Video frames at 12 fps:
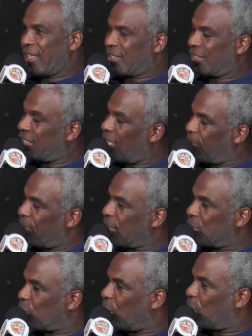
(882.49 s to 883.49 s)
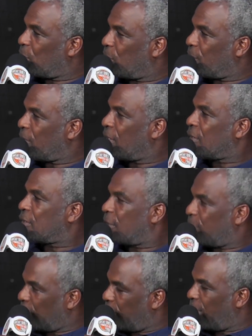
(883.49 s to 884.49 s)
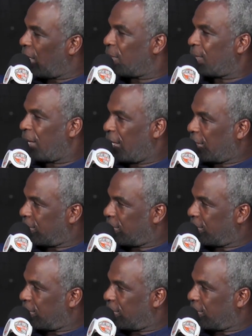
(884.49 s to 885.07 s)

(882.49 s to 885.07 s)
to accept his role to be a better man.